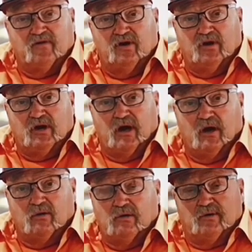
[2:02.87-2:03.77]
you go?
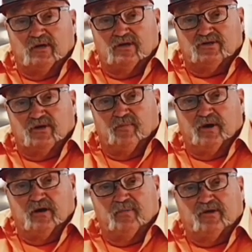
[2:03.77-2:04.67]
Does there
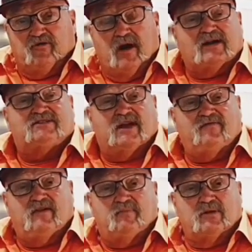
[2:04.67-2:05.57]
appear to be track
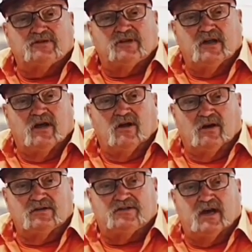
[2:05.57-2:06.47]
safety personnel
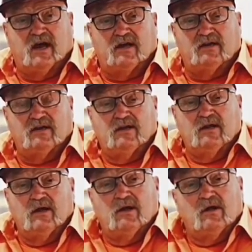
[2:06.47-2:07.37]
on site?
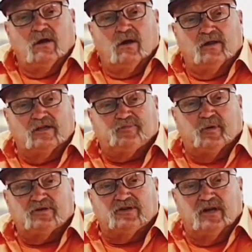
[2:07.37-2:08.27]
Are these
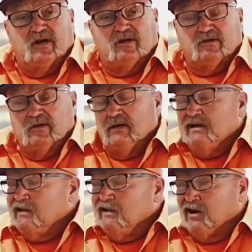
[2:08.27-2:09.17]
personnel,
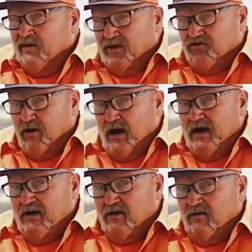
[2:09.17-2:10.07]
are they
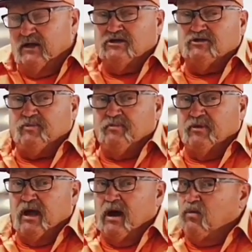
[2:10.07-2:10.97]
trained? Are they just
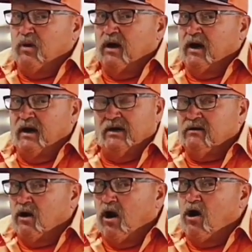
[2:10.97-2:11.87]
people out wearing
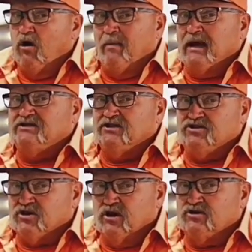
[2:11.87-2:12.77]
all matching
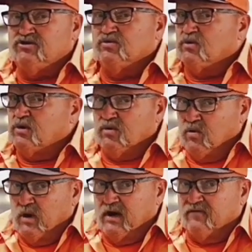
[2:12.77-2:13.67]
shirts or
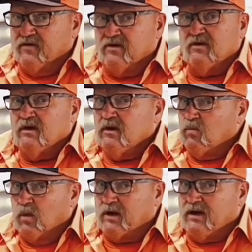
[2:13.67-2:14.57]
whatever,
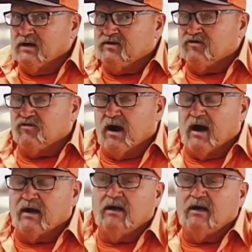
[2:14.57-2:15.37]
working at the track?